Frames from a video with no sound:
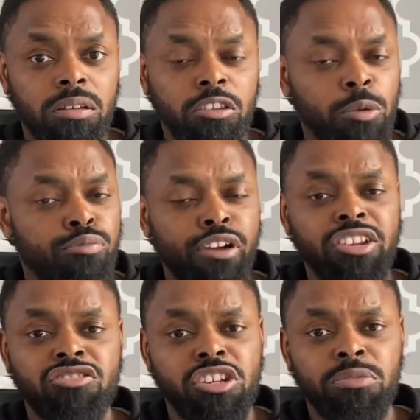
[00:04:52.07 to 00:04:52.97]
The
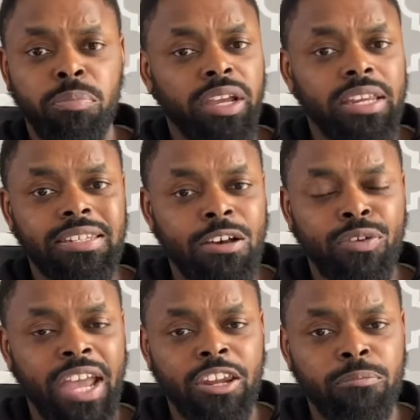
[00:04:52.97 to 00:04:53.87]
branches by itself
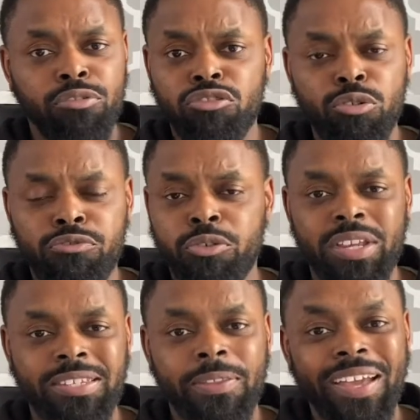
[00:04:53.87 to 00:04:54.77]
cannot produce fruit
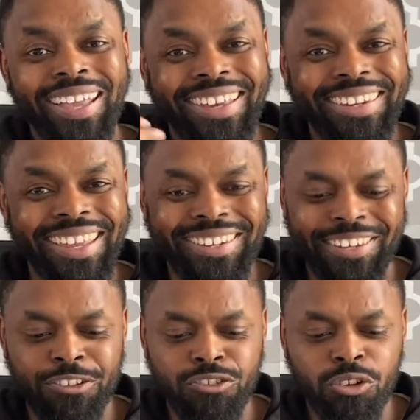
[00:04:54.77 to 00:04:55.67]
except they are
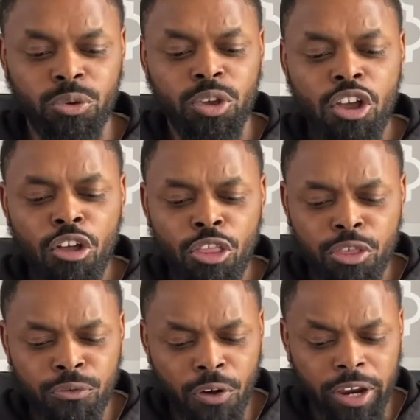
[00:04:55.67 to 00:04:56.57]
connected to the
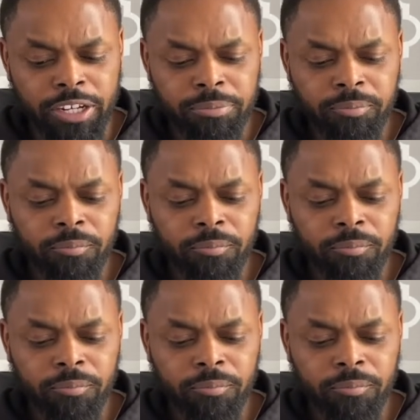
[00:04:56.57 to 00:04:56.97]
vine.